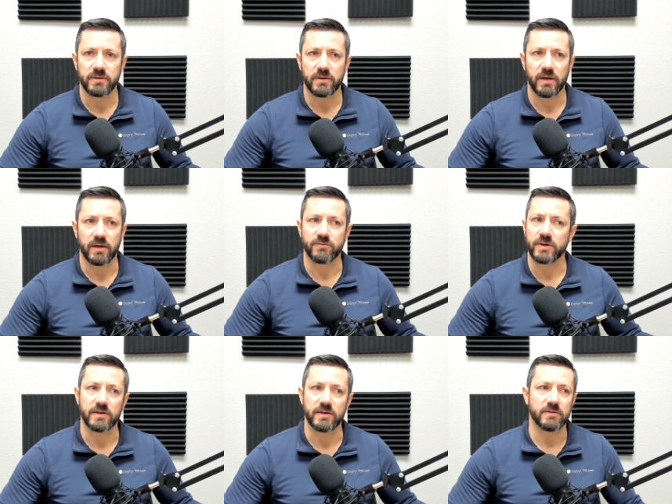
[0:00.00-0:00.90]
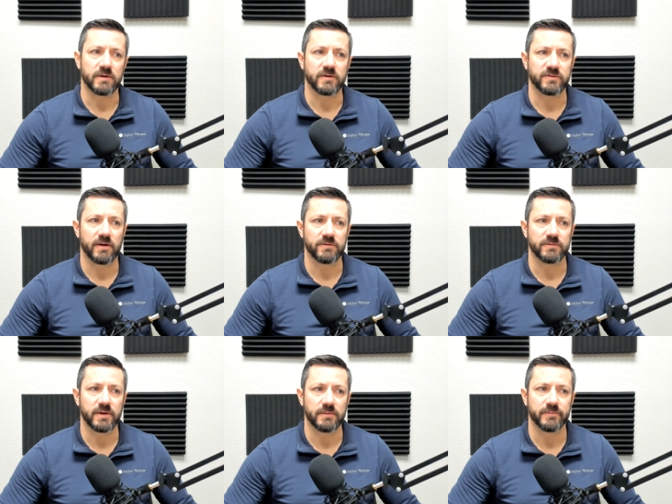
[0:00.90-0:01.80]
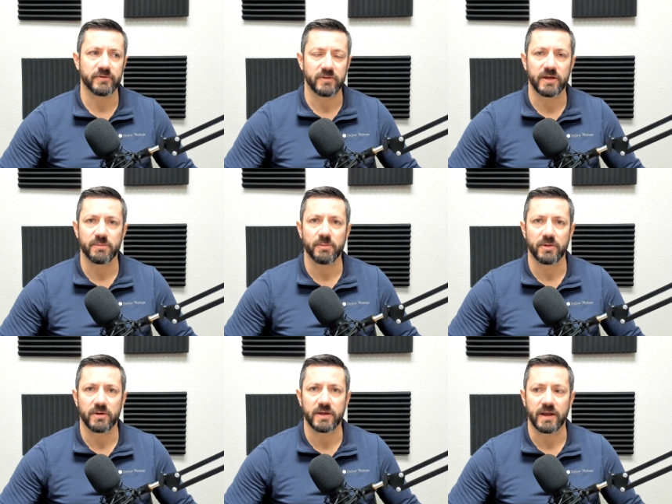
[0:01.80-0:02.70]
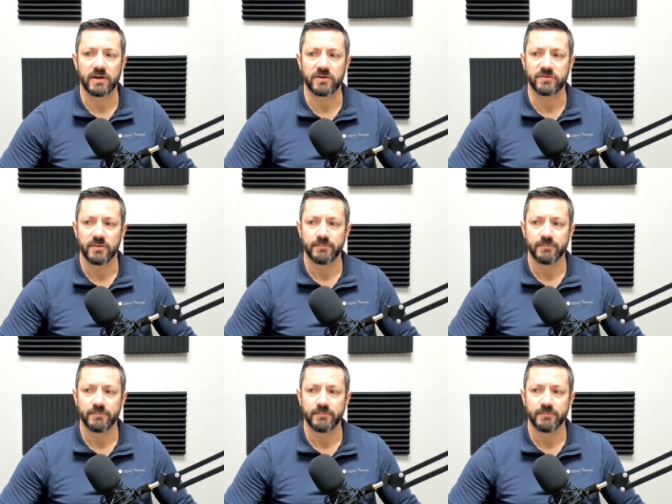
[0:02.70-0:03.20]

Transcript: And if we can't do it ourselves, well, there's a lot of people looking at us